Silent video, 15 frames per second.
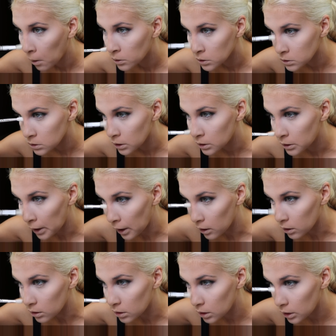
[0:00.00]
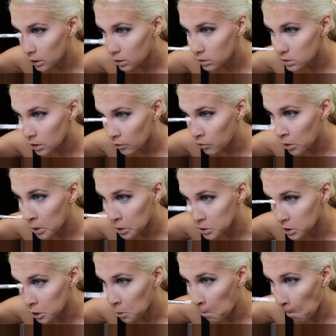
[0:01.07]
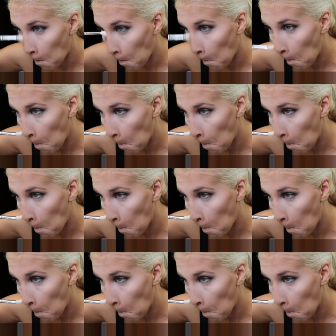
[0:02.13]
just like to add a little definition